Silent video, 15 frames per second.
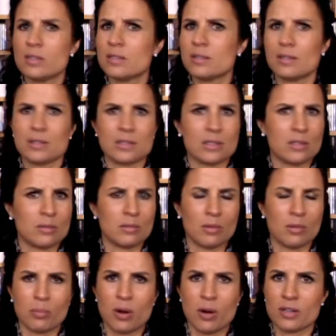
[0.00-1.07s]
This
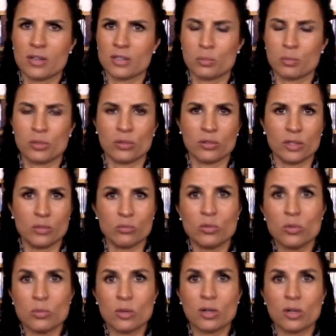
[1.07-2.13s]
part is purely
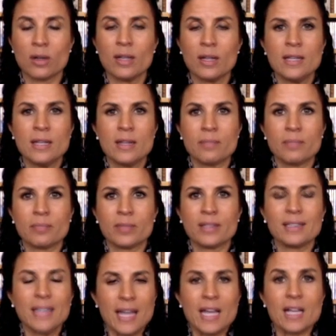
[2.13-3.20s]
rumor.
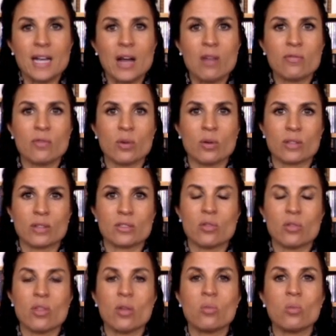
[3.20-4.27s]
Lay it out for us so
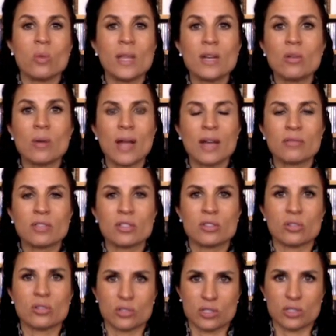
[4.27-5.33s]
that we don't have to
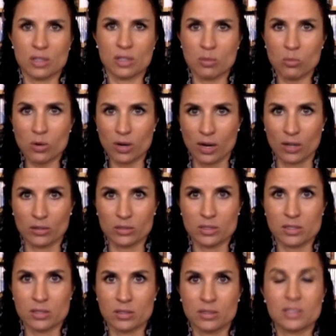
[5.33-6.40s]
search somewhere
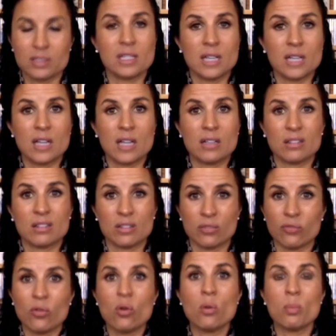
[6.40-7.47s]
else to get the
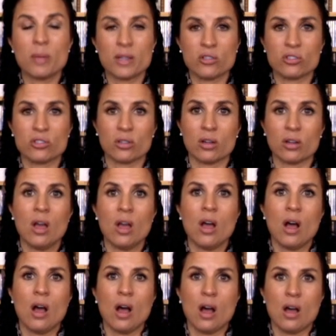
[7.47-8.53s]
full picture
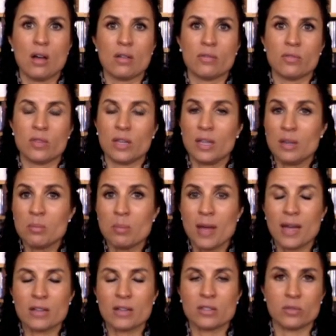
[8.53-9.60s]
of the
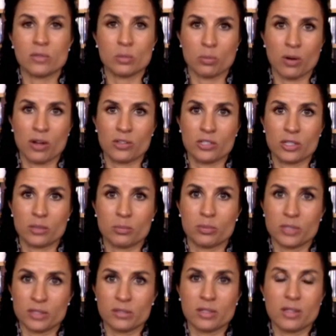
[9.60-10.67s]
impacts of your project,
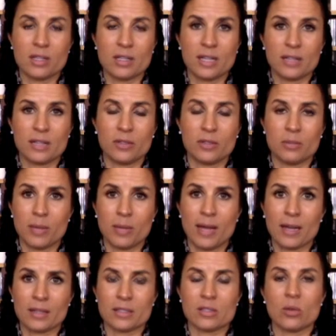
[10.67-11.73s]
particularly the negative
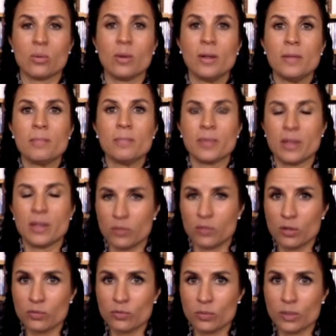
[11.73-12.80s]
impacts. So if
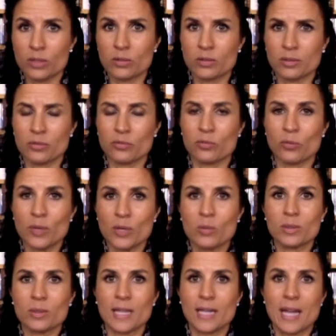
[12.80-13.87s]
your
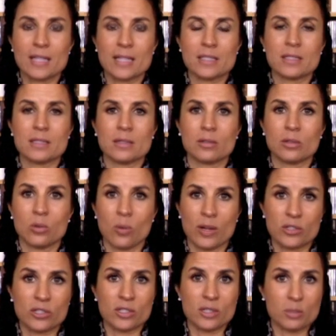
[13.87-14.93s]
frequently asked
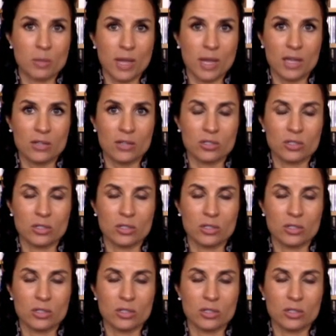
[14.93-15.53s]
questions page,